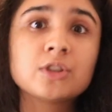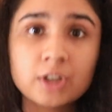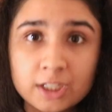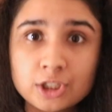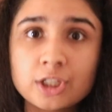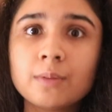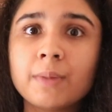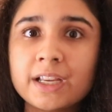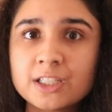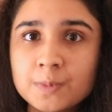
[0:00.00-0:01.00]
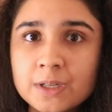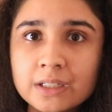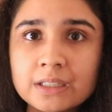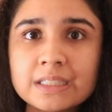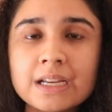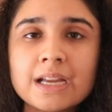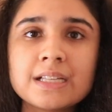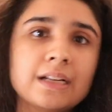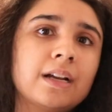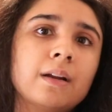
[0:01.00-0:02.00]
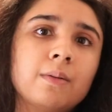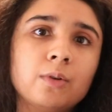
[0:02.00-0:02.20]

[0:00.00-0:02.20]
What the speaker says: trying to share my experiences and kind